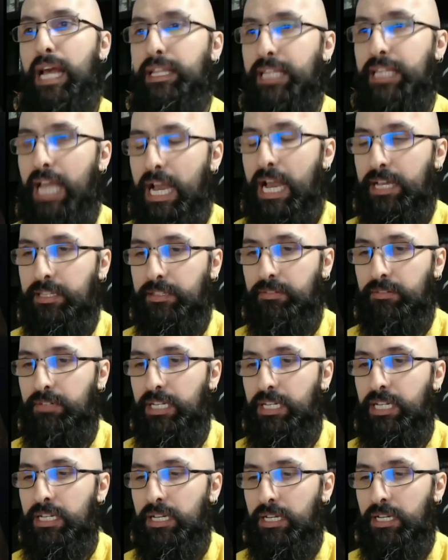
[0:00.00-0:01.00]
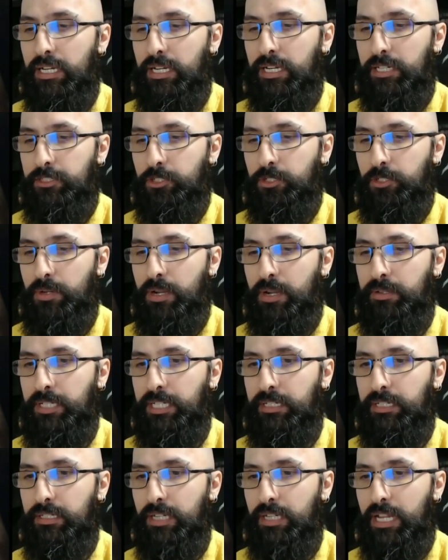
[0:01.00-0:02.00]
the Act 3 turnaround
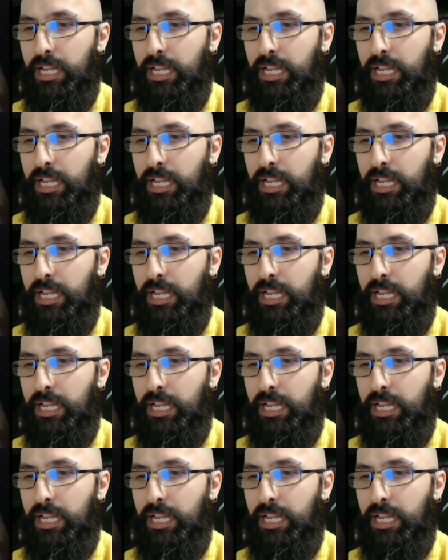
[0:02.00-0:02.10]
here,